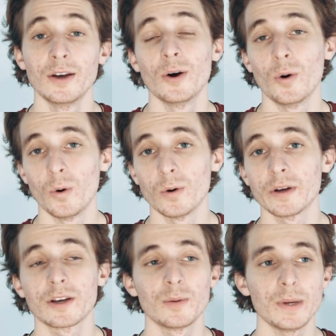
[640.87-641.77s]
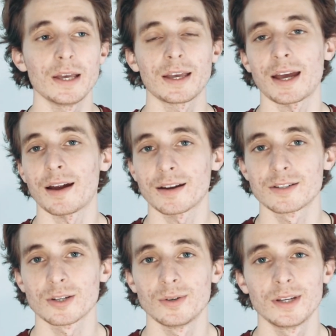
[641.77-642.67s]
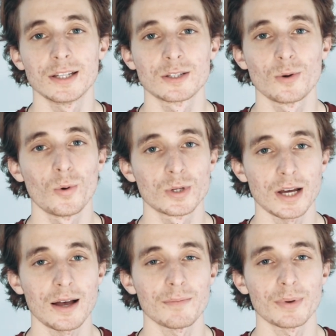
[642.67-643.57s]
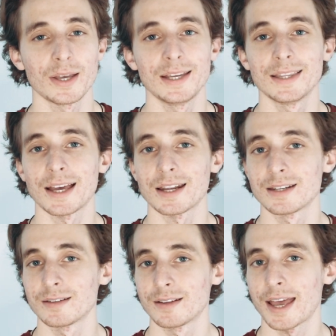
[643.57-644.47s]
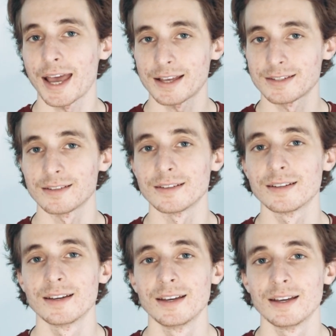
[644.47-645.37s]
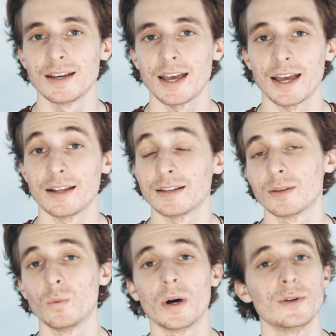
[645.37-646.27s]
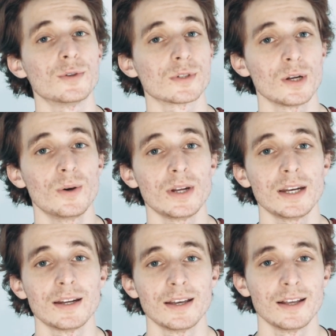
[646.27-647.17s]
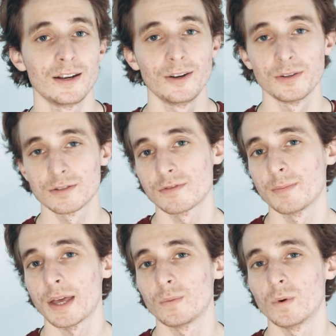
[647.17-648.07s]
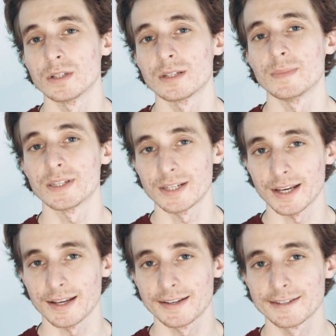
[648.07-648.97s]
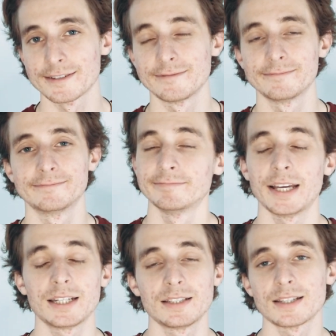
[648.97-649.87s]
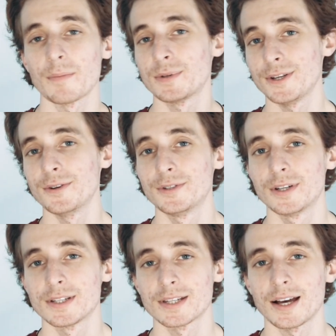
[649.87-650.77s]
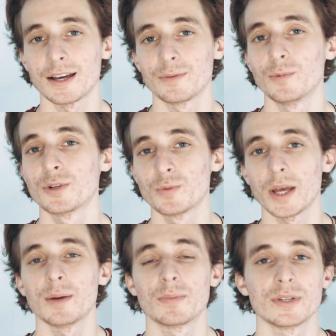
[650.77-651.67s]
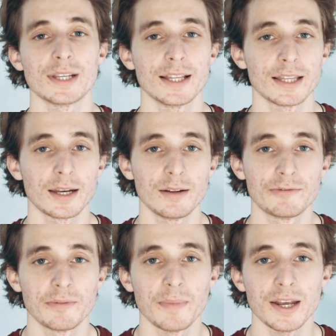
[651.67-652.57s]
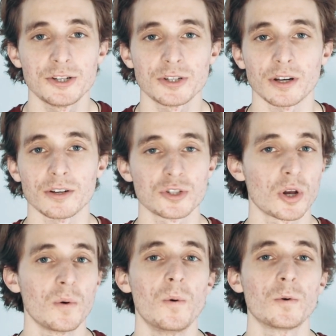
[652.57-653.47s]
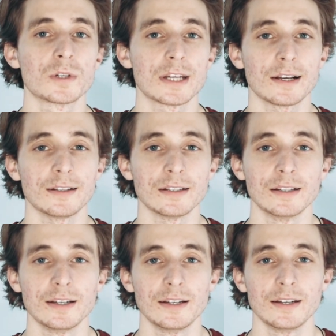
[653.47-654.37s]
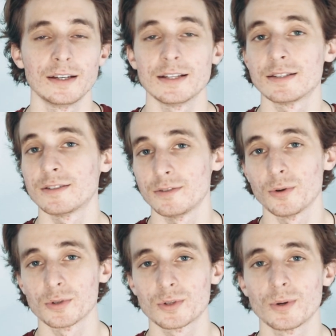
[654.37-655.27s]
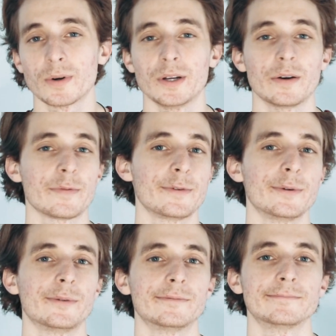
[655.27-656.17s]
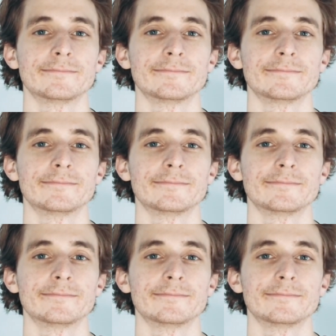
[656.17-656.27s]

or it could be a character who gets caught up in that hazard and the one who's learning learns from that one's mistakes. It's up to you to decide which way to present that information, show or tell. It's your story after all.